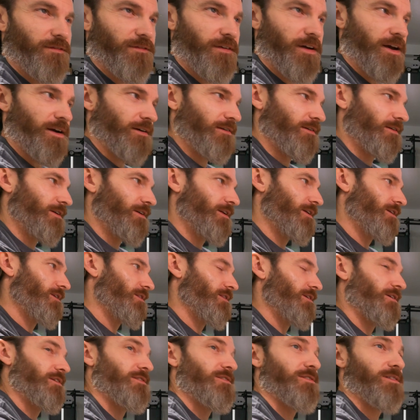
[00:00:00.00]
factored into
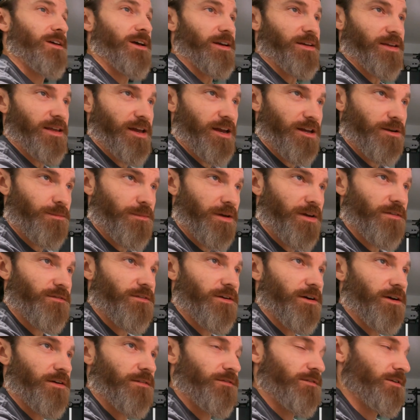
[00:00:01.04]
this, again, may
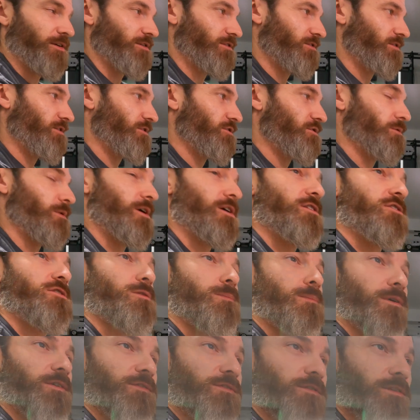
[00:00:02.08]
vary for your situation,
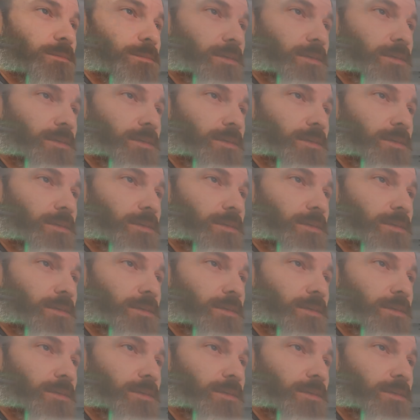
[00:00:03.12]
but for